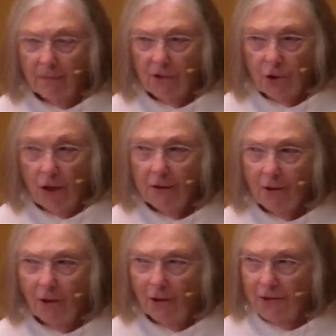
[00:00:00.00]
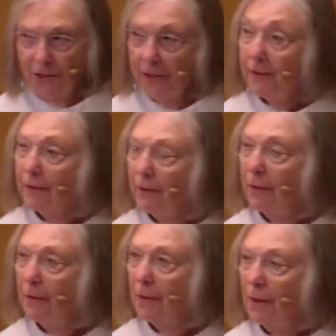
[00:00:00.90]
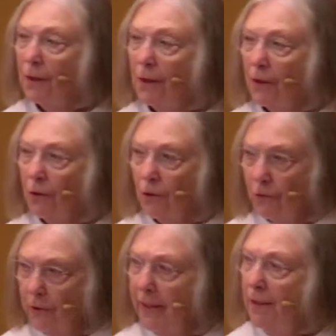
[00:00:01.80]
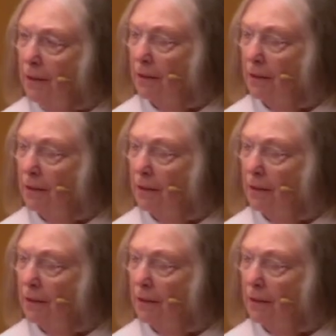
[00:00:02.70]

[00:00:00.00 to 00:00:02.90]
John calls it good